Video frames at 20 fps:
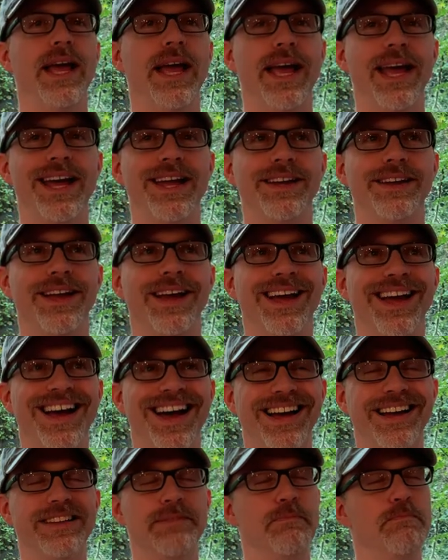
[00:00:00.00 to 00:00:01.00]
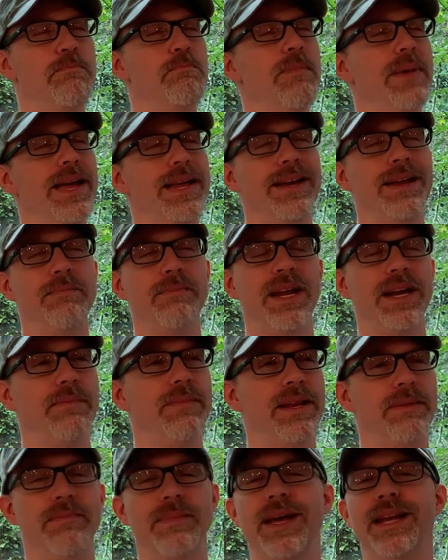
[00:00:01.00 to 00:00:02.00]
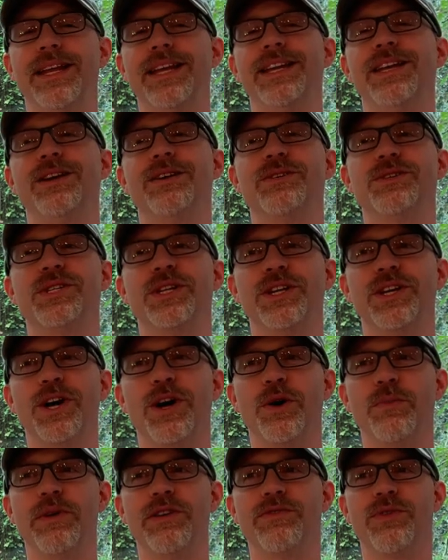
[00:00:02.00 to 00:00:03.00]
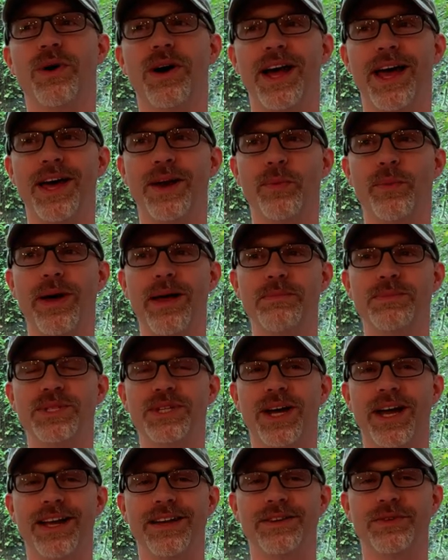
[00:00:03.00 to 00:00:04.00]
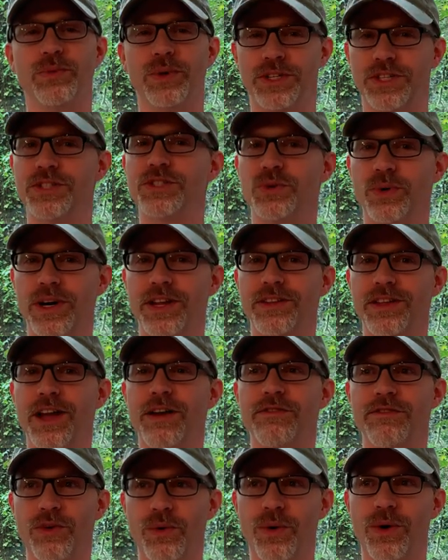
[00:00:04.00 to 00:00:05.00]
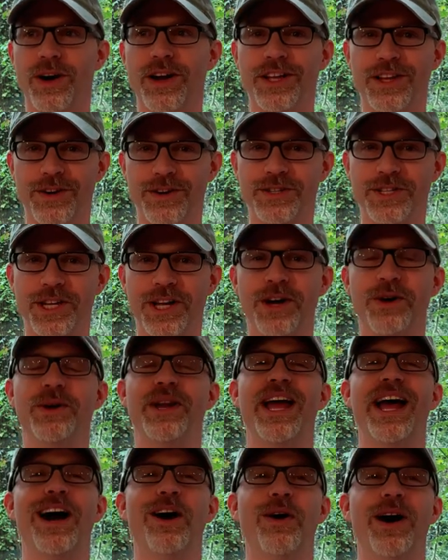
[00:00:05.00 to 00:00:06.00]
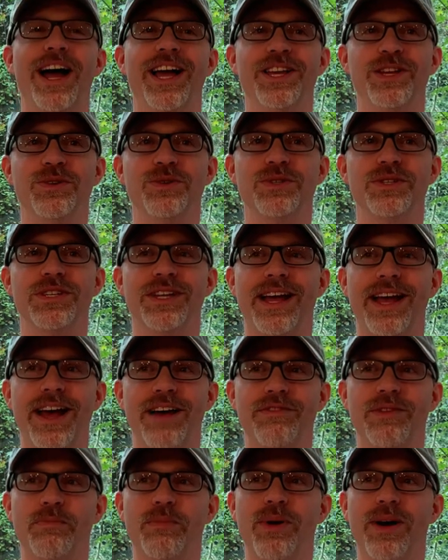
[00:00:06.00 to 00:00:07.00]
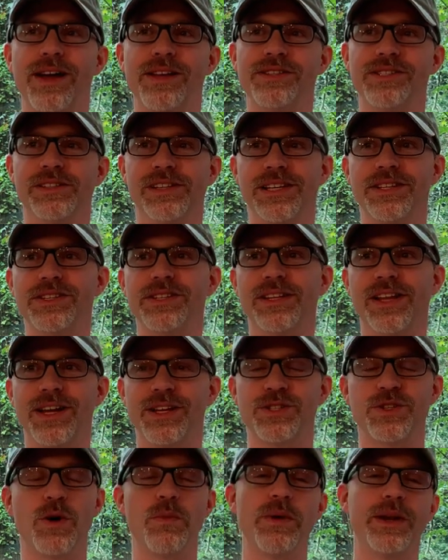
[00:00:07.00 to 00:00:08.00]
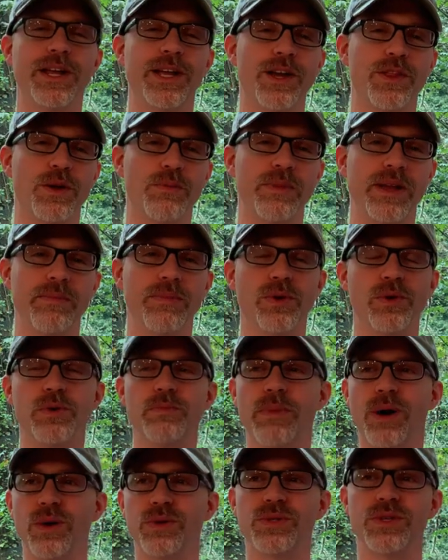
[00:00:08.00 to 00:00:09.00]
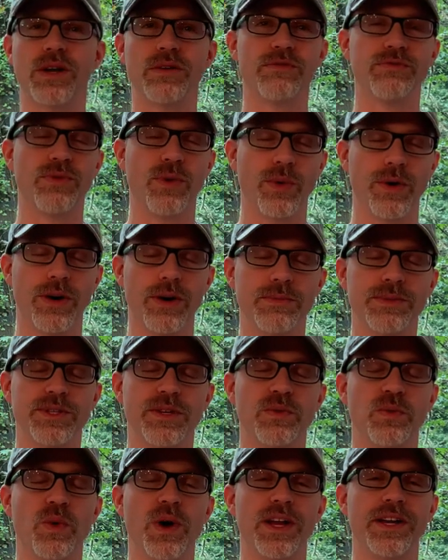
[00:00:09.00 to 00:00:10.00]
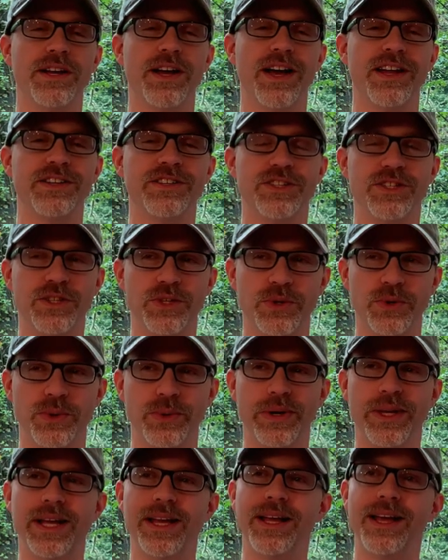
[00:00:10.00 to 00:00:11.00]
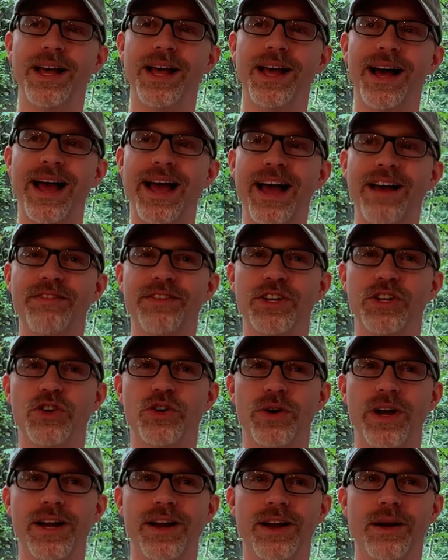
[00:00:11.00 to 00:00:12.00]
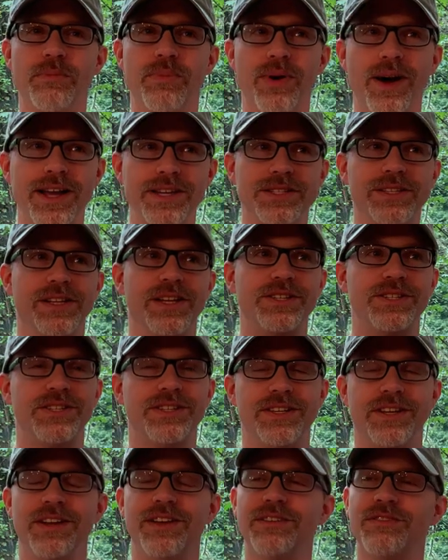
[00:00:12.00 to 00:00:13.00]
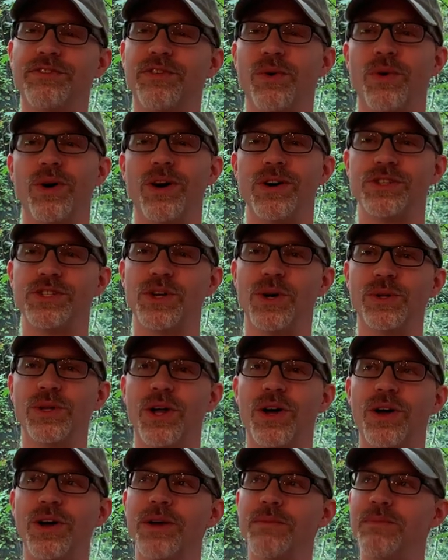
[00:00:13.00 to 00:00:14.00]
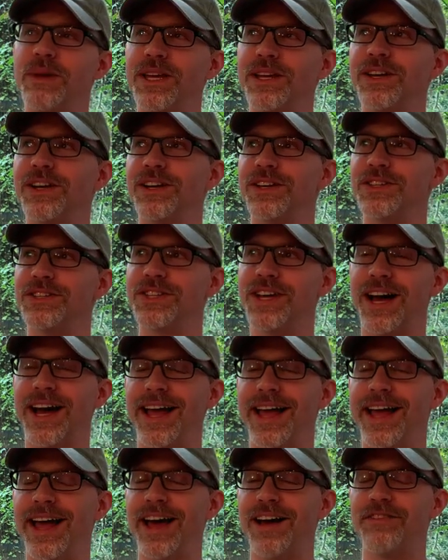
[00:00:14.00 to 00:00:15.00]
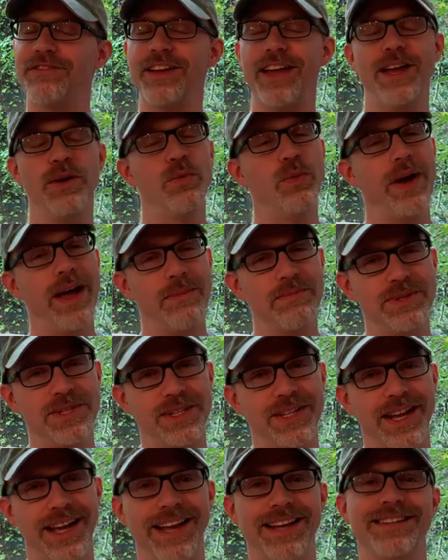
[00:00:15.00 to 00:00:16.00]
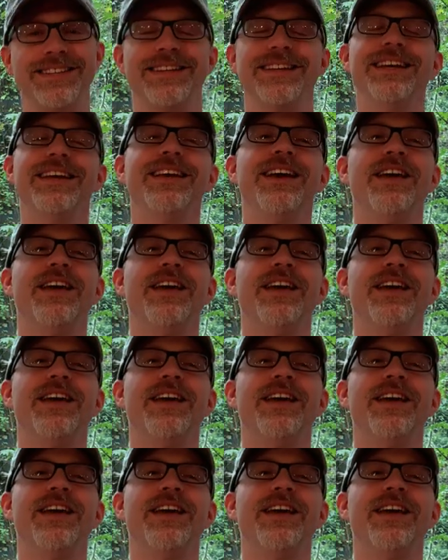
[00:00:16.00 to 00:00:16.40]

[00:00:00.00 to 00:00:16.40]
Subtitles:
And many, many, many, many years ago, before I had a website, which is 24 years ago now, I used to have a price list like so many other people who post on forums and whatnot do. I haven't created a price list for so long because I have a website.